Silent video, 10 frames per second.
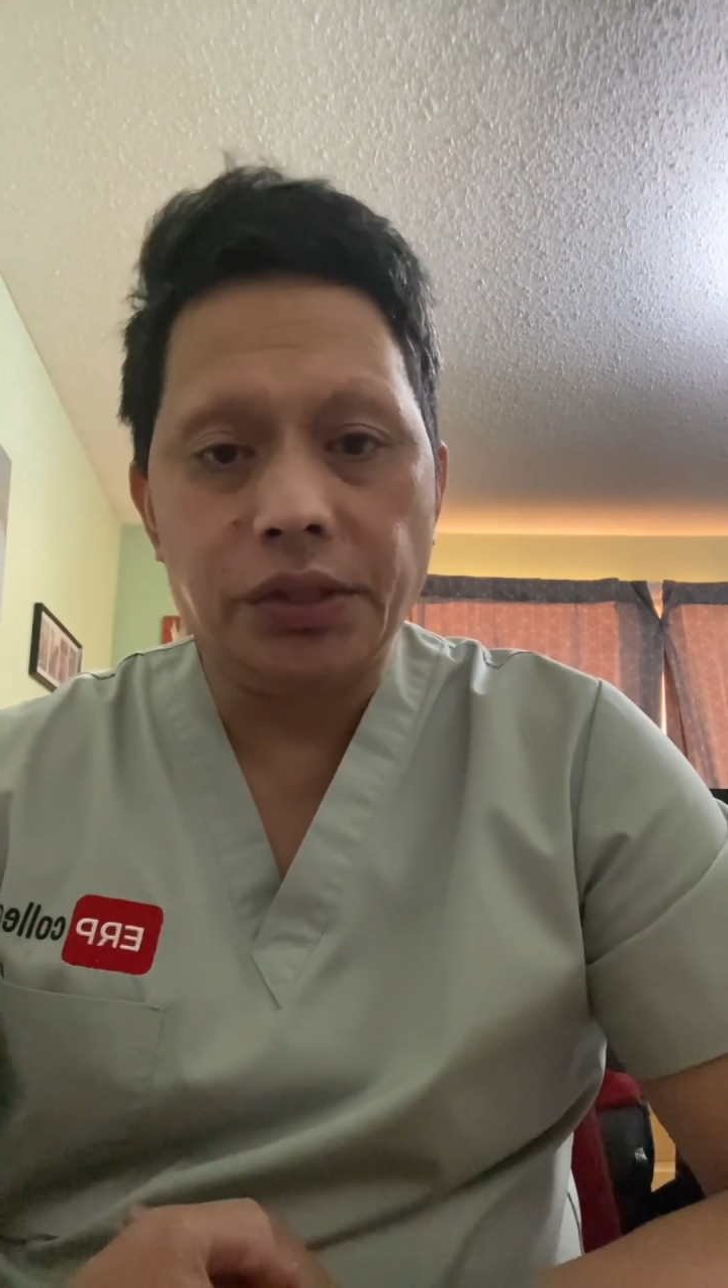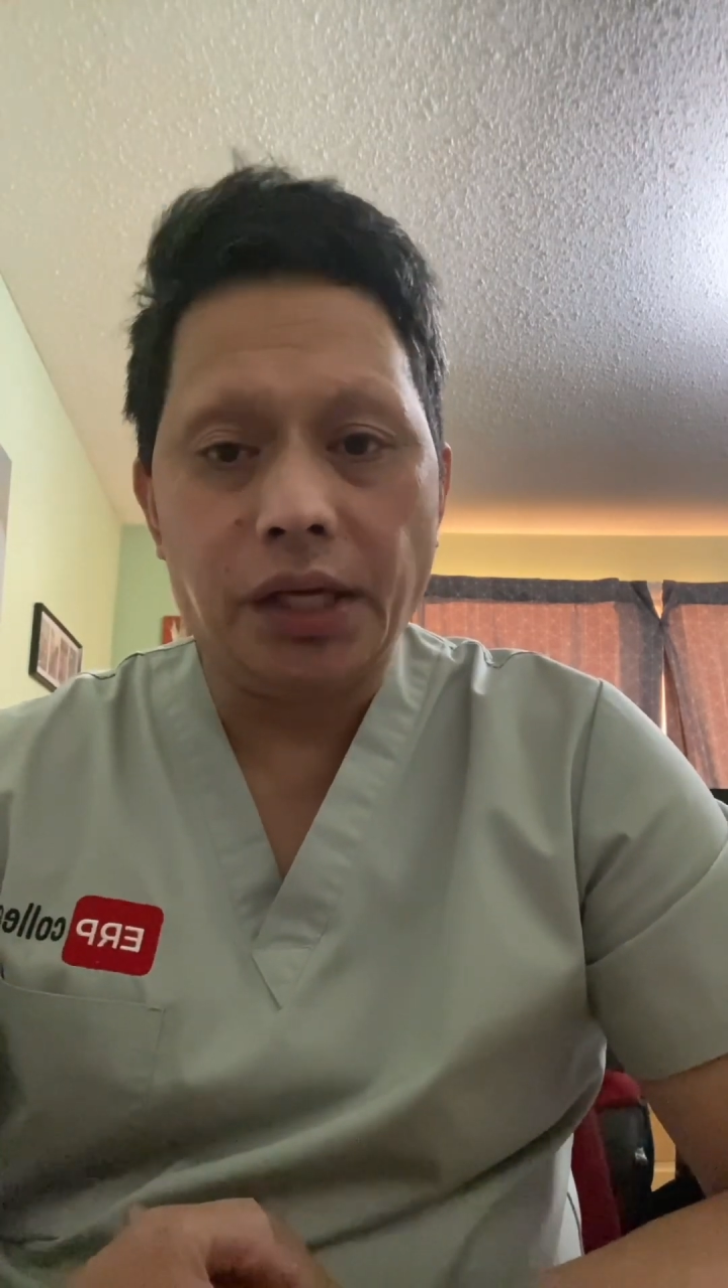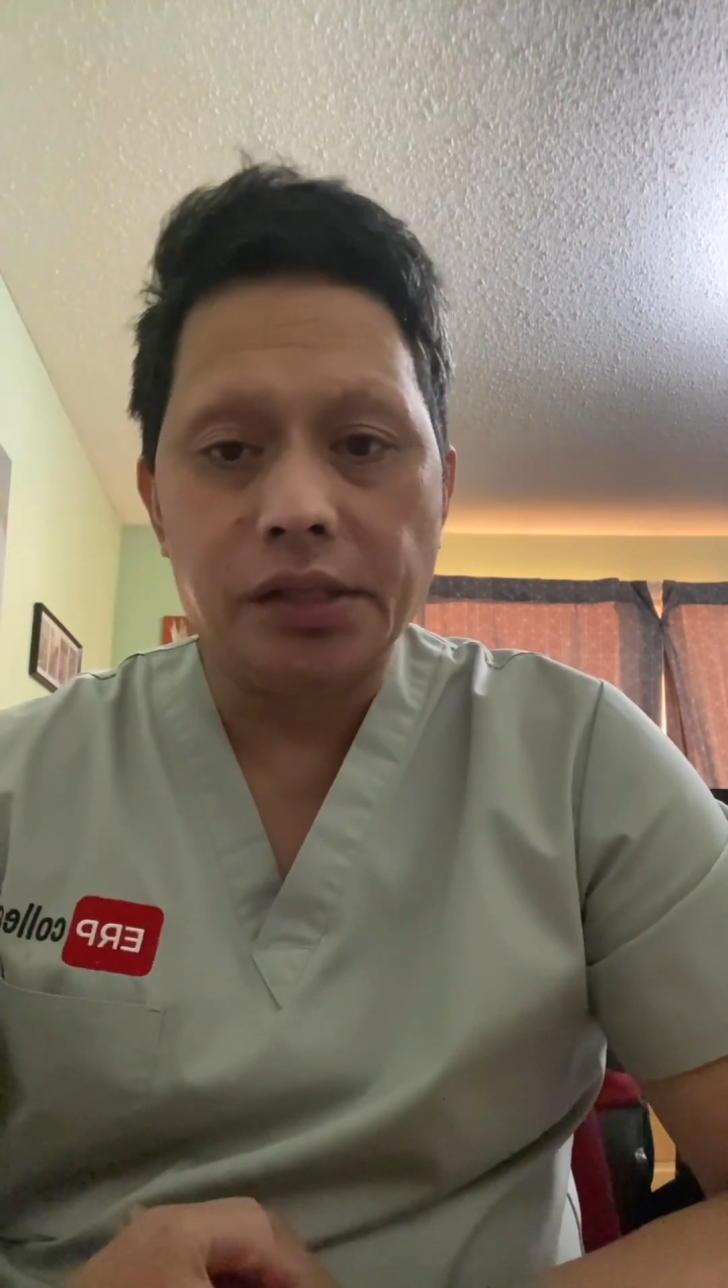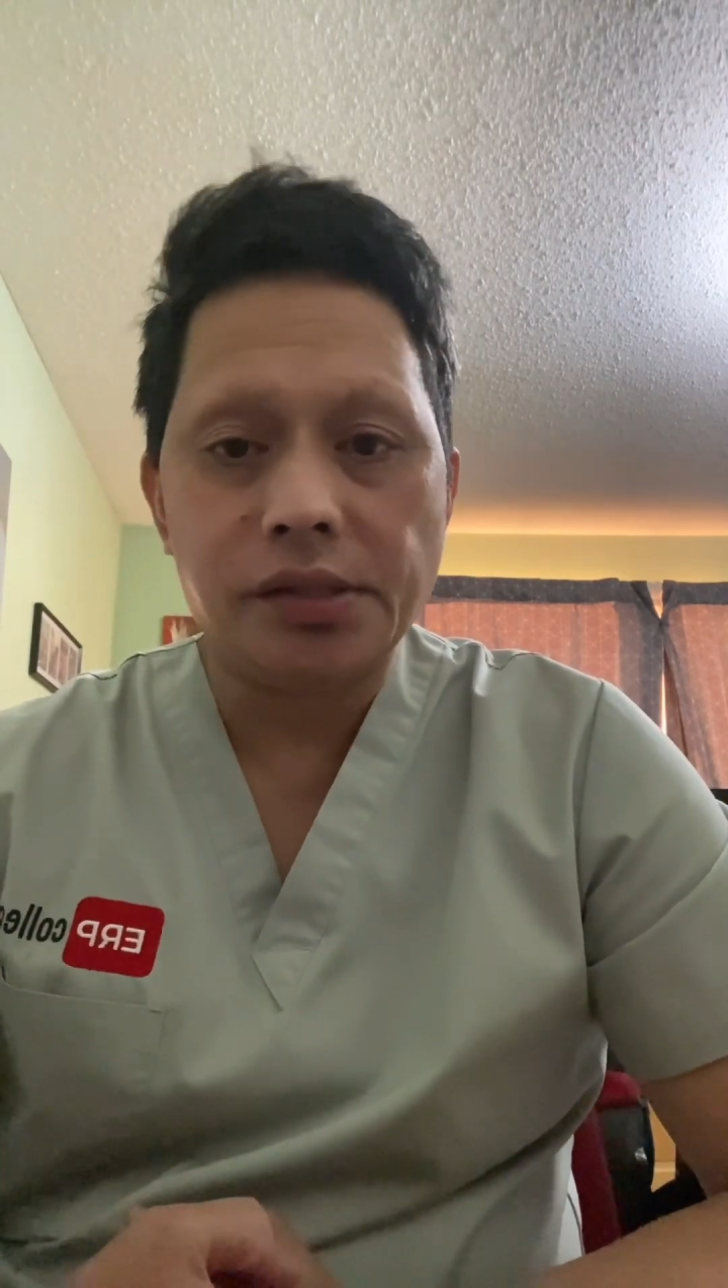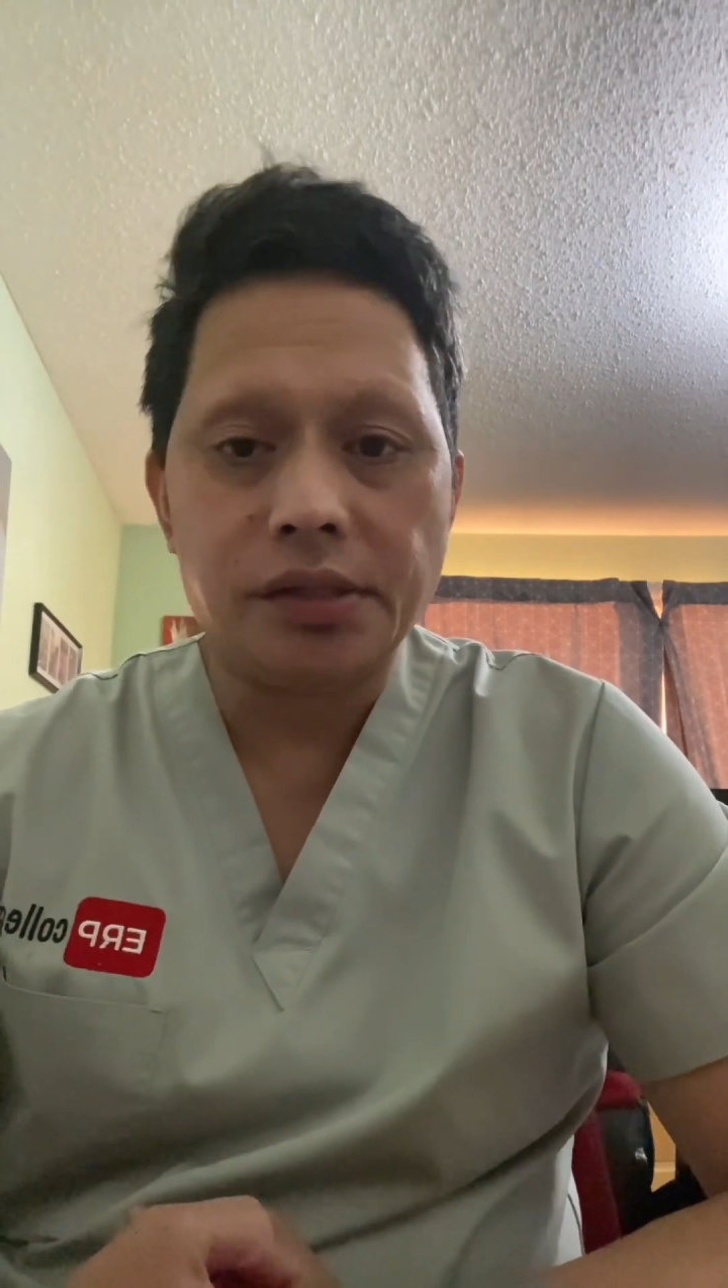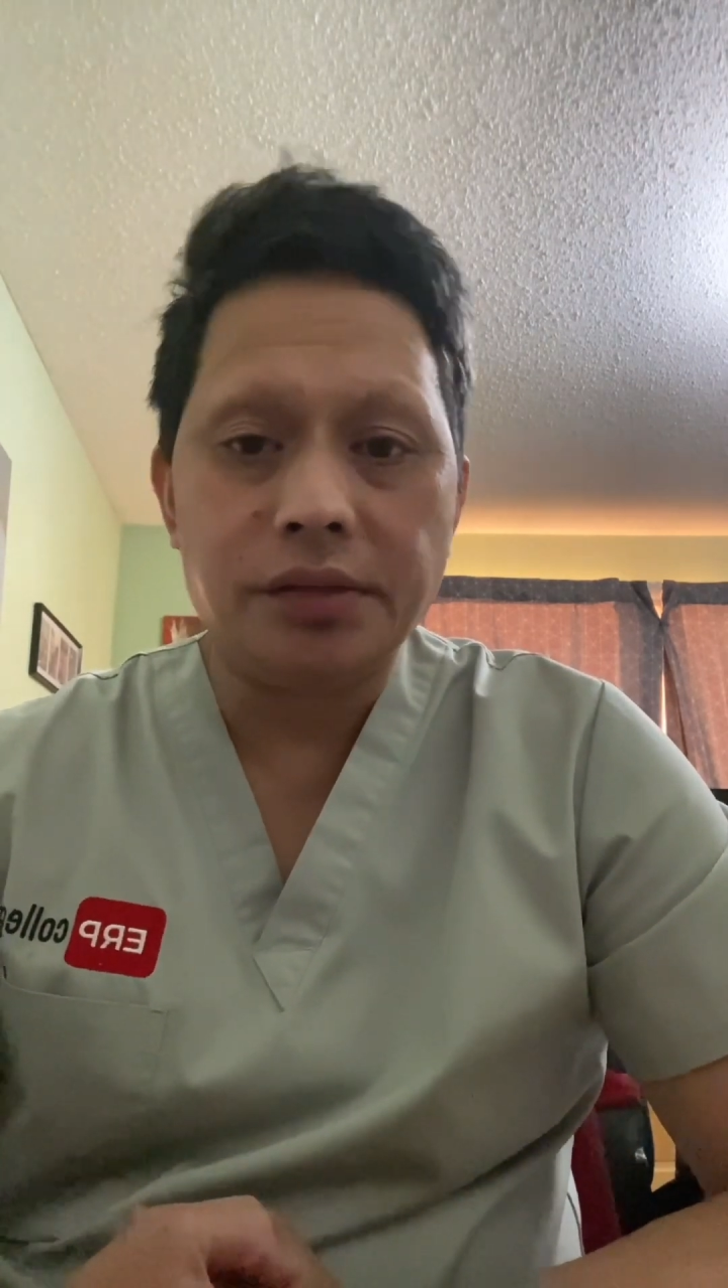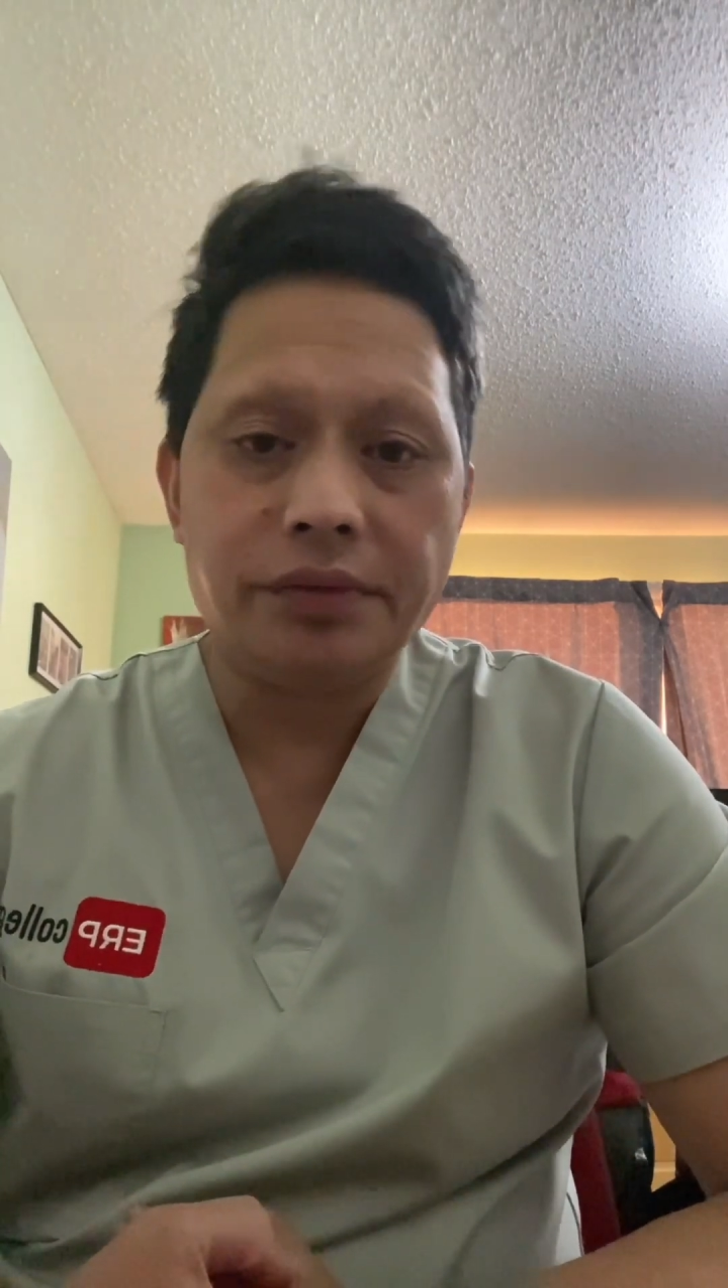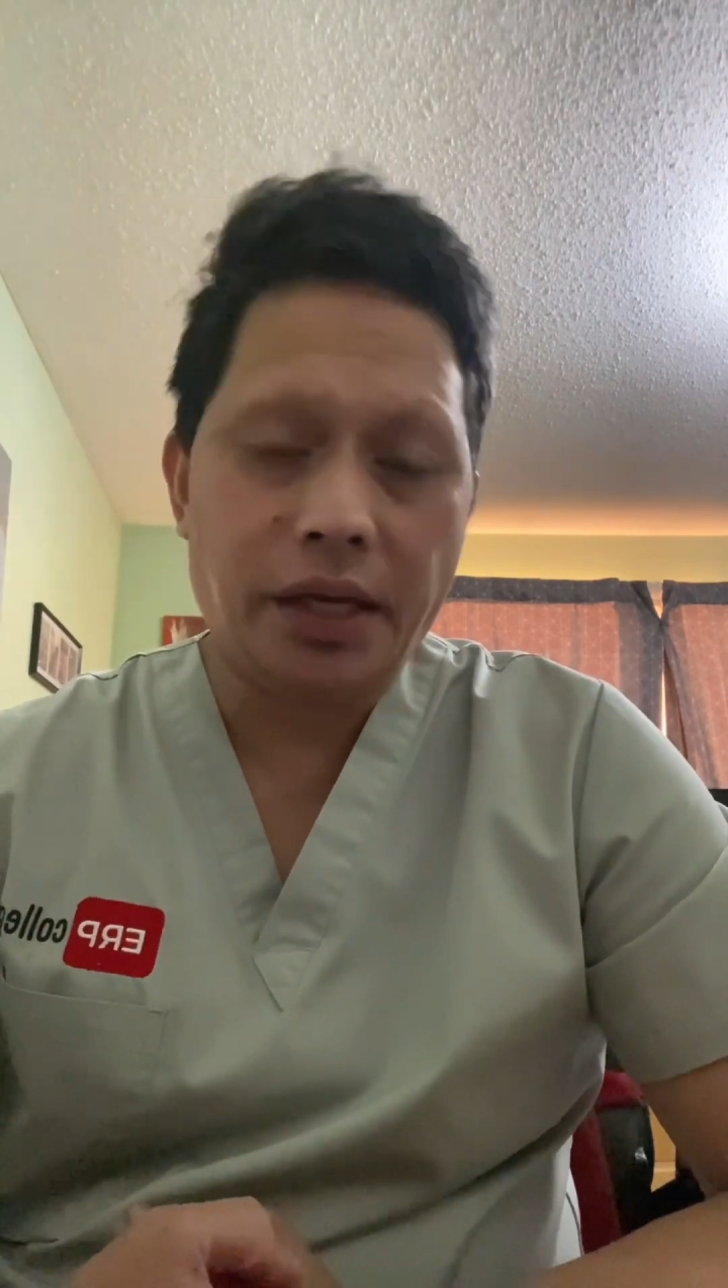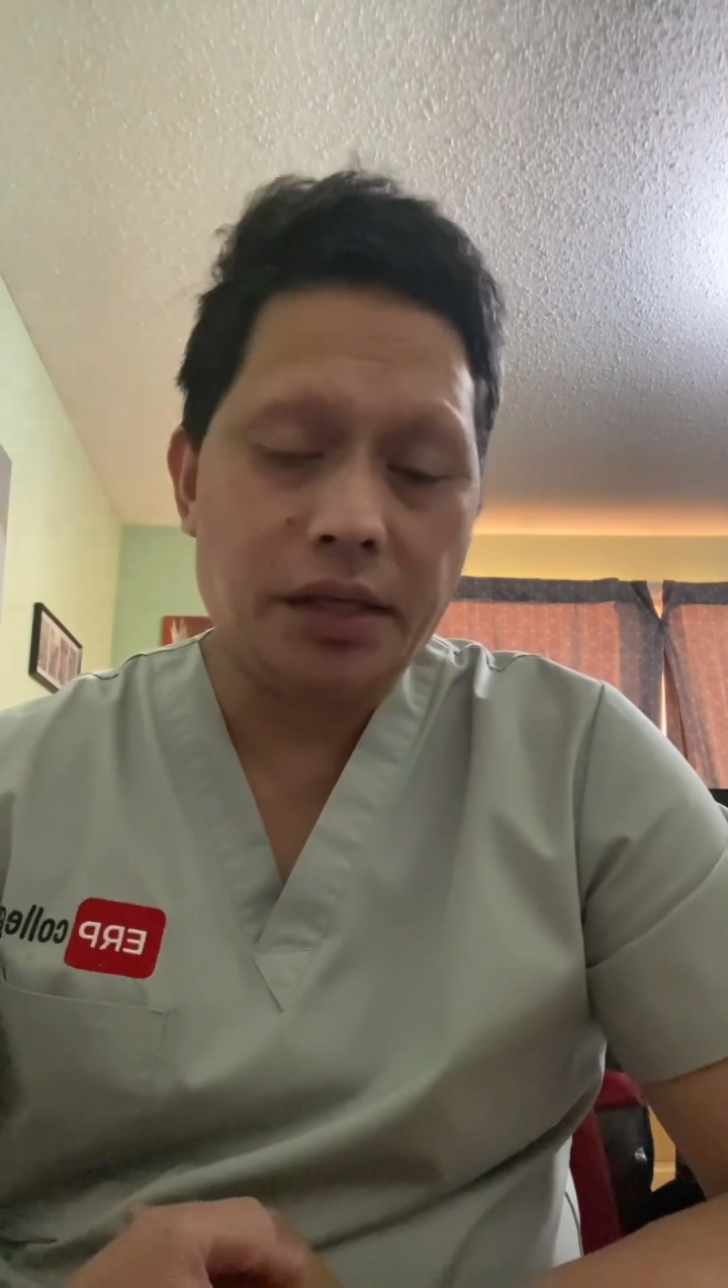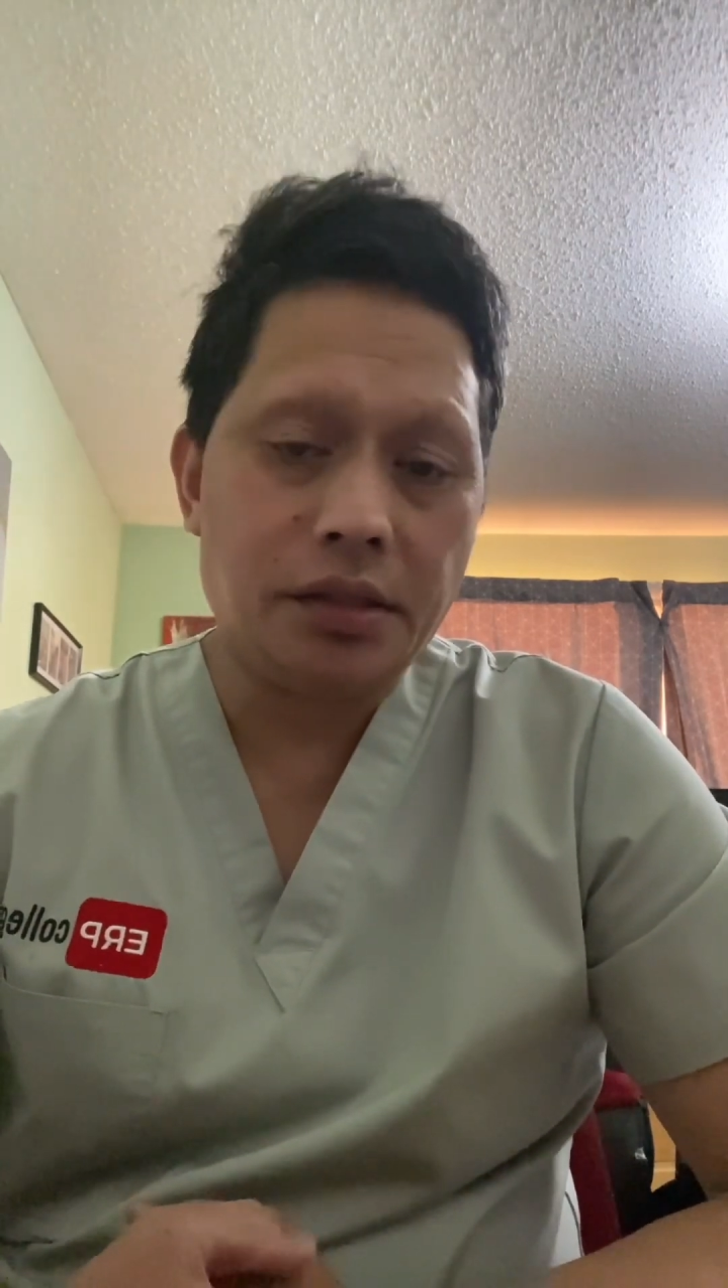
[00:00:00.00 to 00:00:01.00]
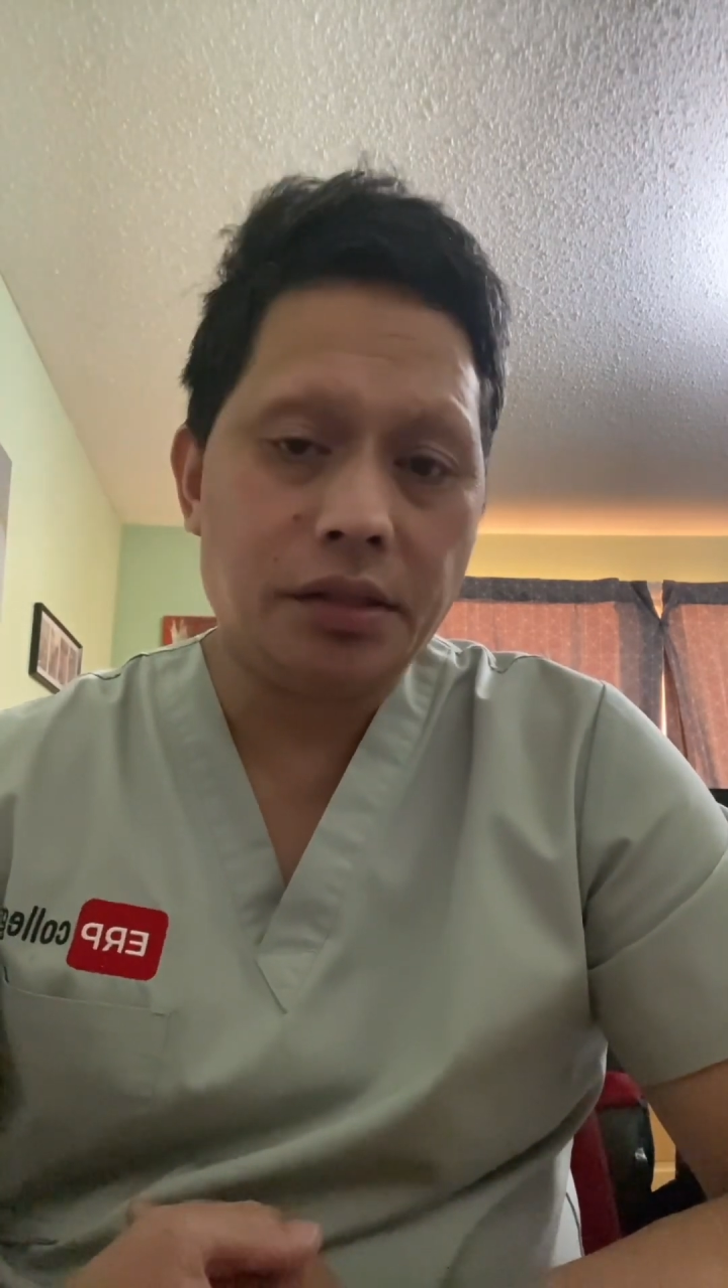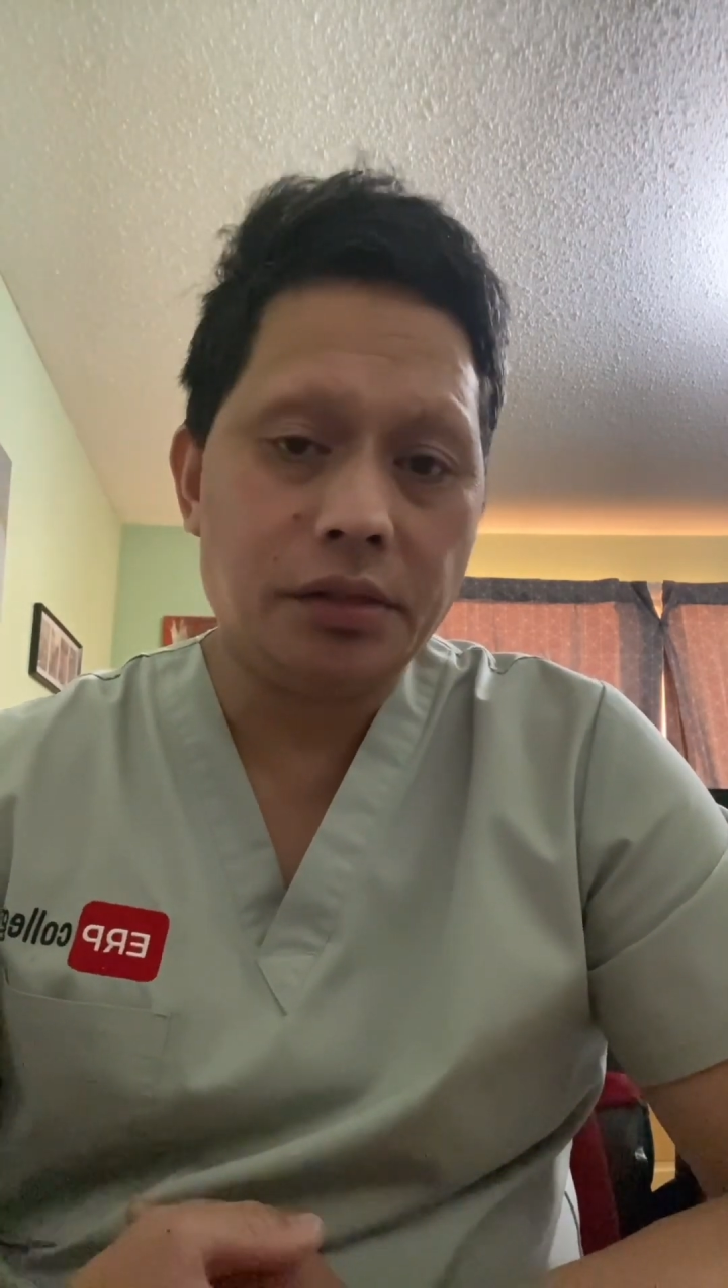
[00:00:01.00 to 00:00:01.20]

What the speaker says: and self-care